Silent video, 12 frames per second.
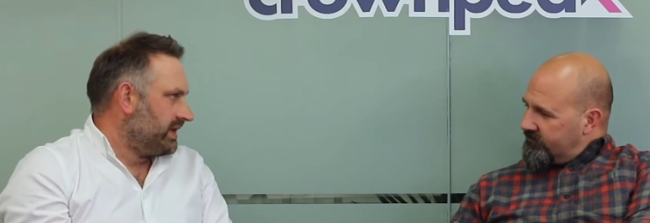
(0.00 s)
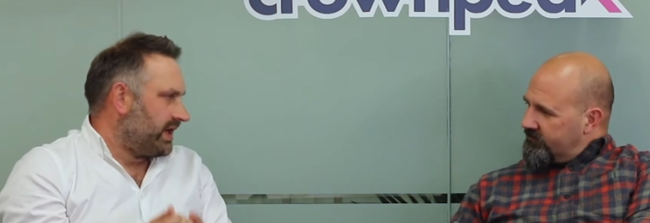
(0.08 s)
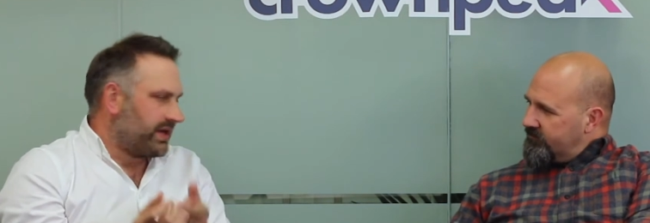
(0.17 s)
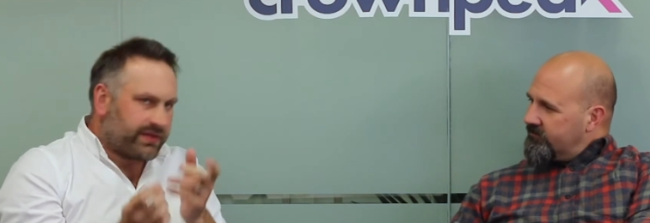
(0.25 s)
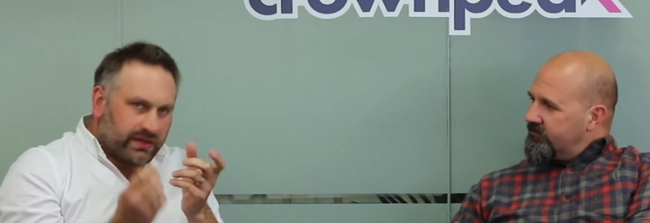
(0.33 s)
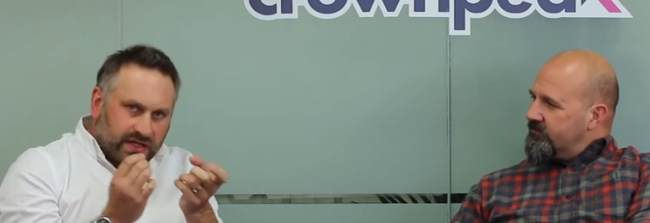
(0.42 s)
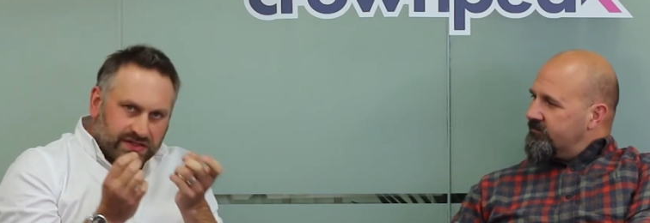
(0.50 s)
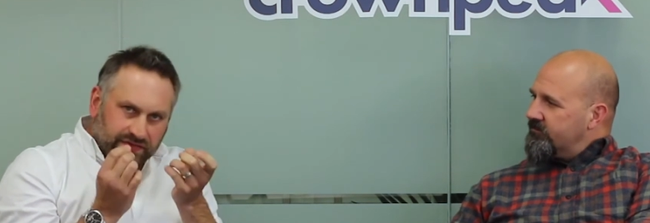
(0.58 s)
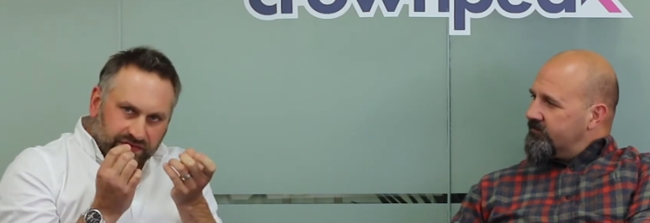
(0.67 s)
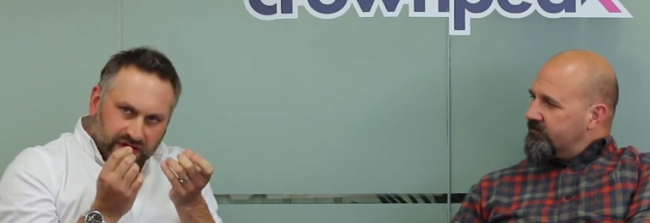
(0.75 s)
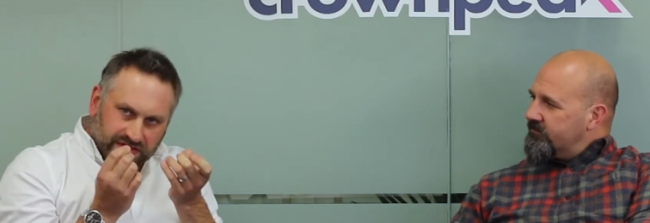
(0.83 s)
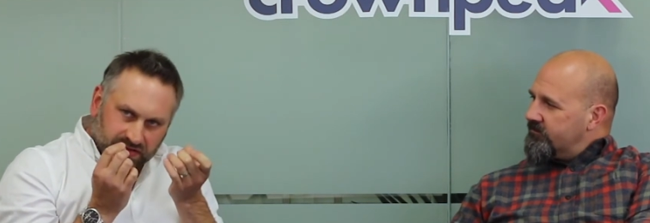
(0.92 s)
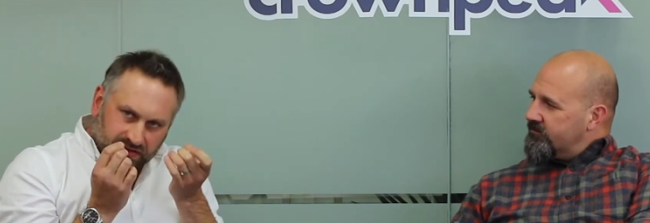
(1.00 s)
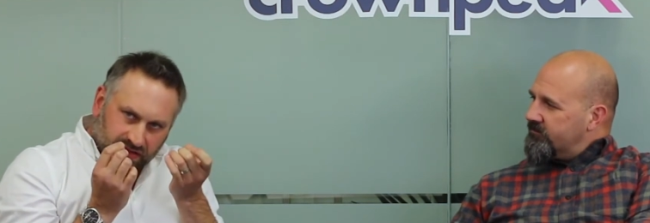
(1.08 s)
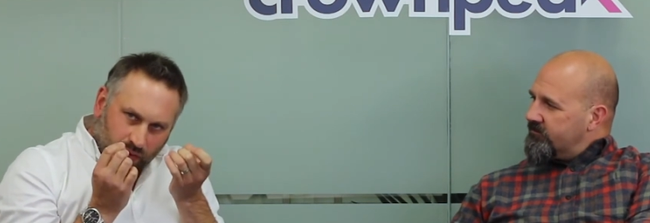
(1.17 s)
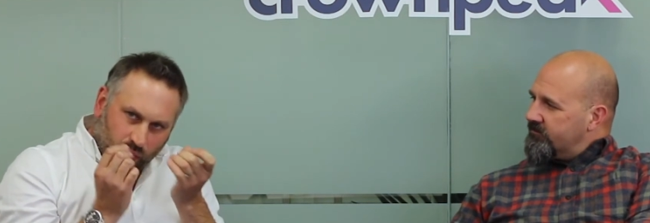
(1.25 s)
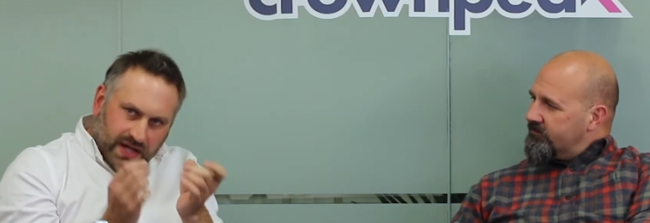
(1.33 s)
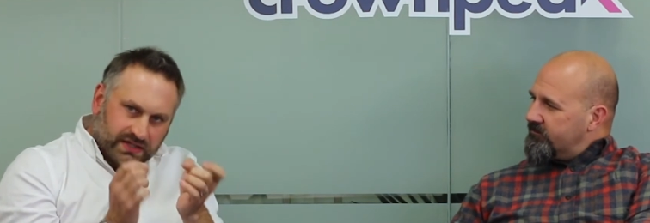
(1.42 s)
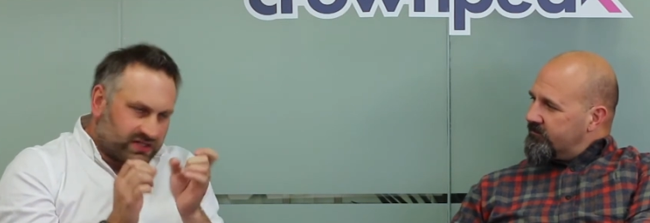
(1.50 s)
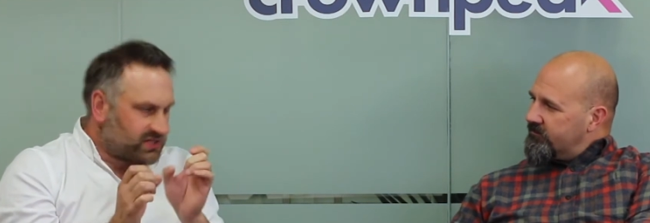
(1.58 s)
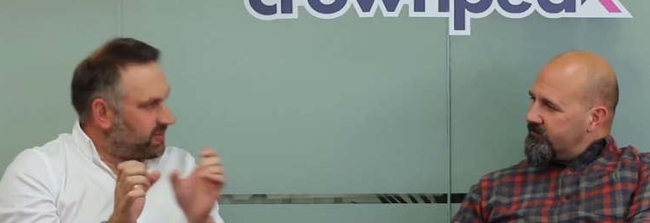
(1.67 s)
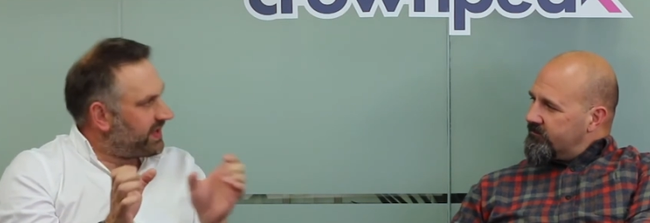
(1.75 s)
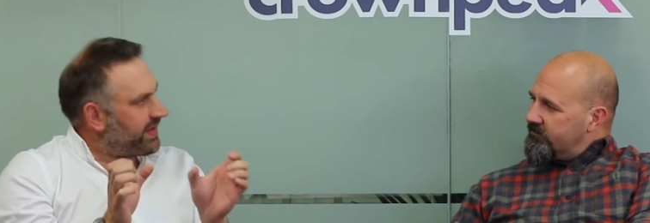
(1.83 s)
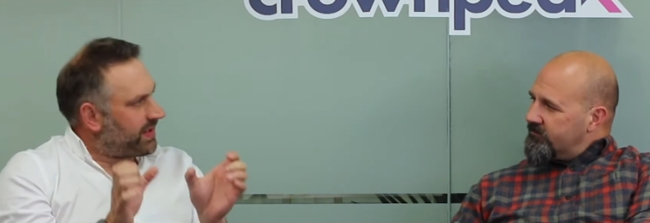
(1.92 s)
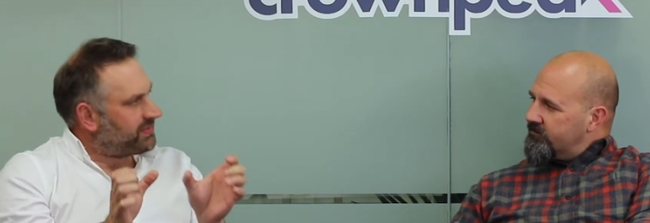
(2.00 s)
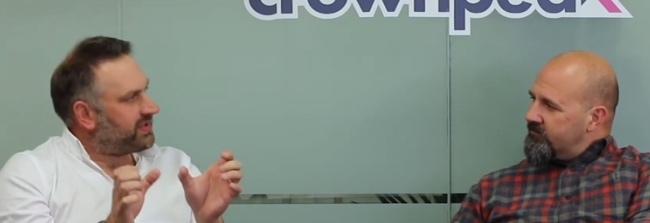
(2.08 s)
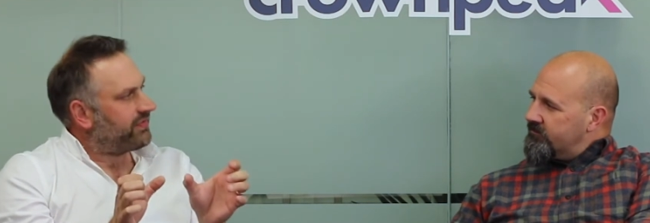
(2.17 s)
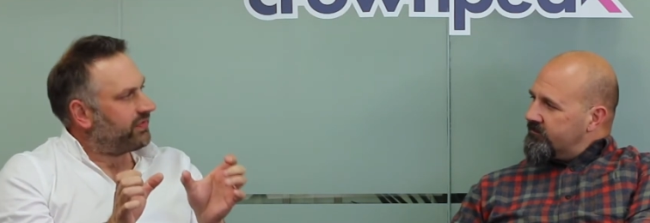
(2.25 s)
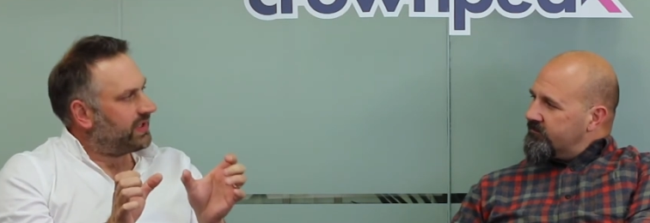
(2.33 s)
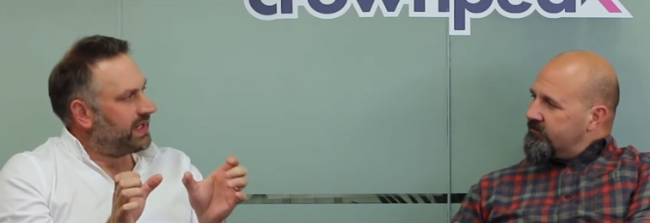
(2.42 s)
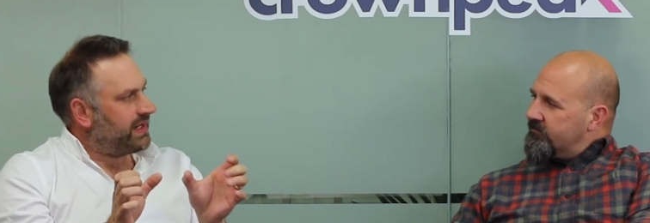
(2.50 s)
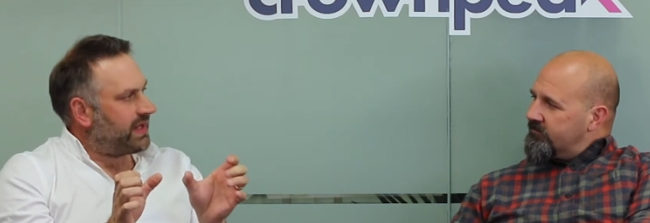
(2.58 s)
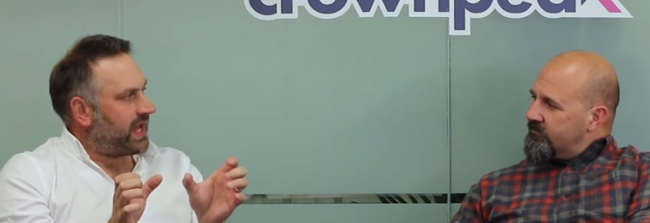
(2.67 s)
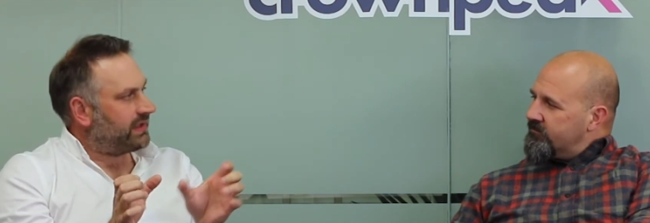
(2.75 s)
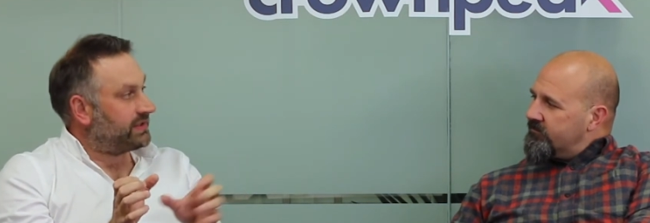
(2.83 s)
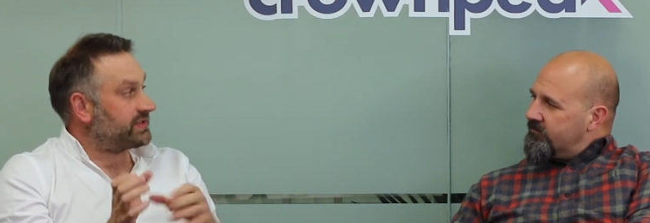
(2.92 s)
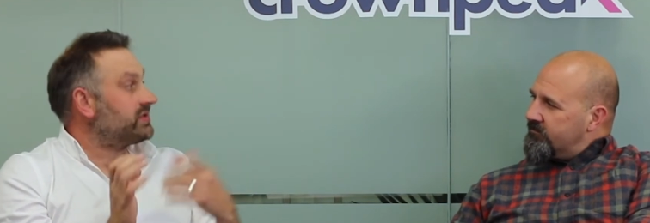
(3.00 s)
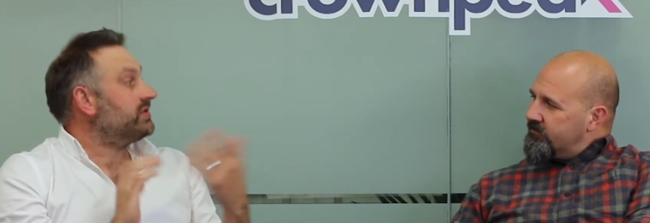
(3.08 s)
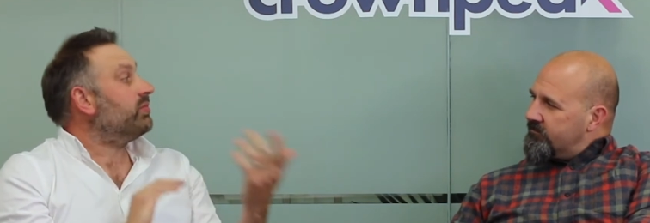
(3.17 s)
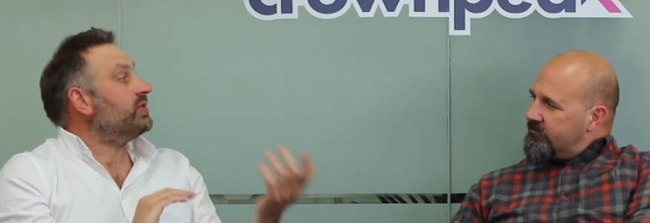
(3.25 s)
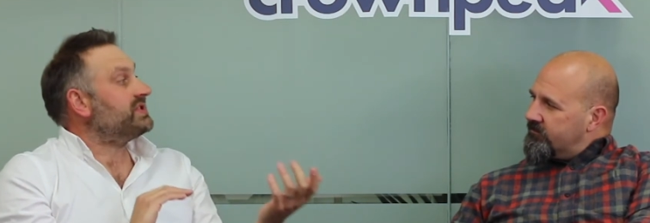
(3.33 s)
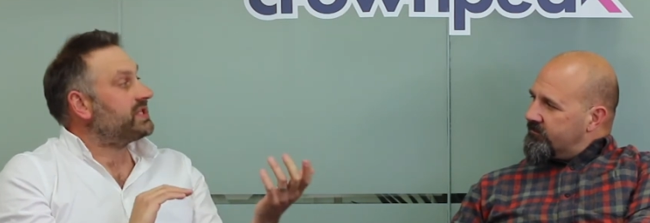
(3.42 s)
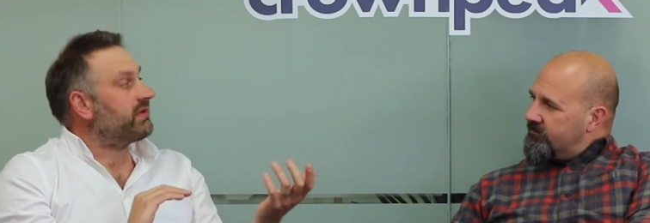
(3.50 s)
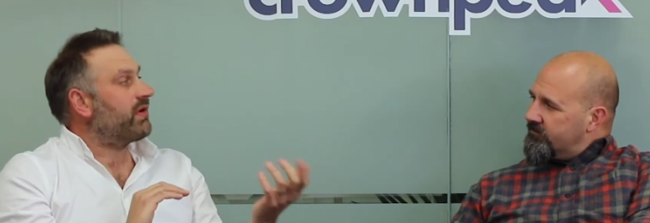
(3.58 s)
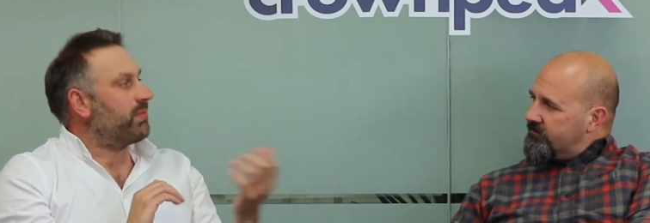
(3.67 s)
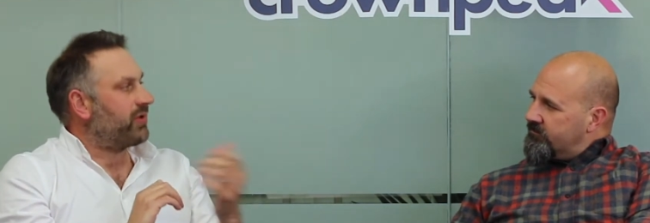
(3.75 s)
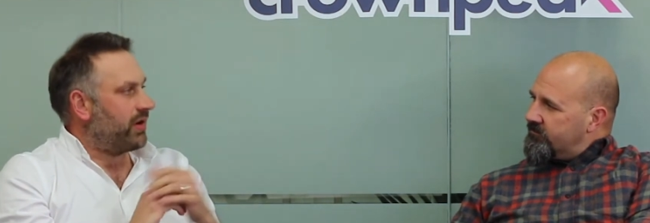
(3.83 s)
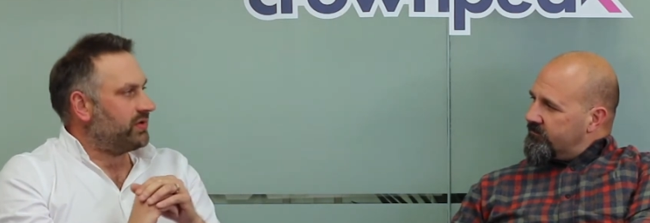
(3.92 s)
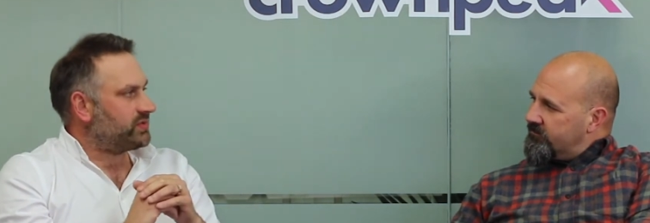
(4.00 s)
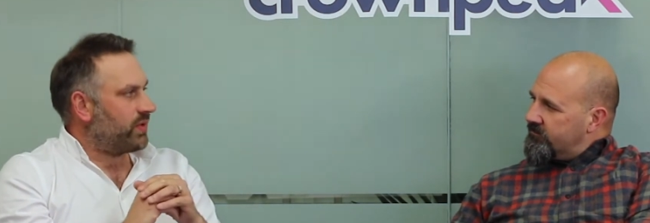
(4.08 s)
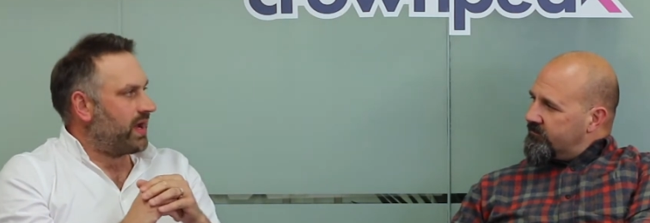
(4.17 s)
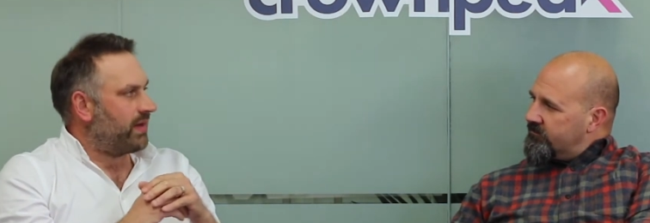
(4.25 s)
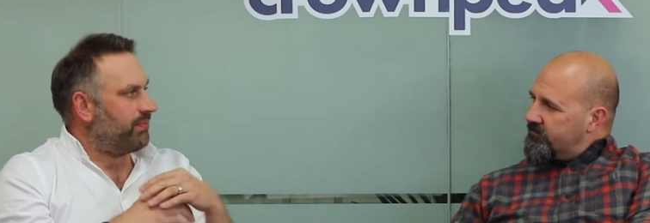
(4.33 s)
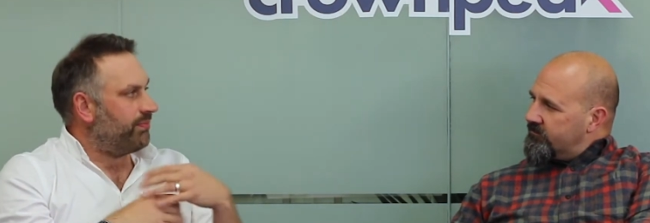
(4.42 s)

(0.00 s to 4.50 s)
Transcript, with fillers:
Speaker 1: And I think there's a, there's a way to split that up differently in a headless 2.0 approach where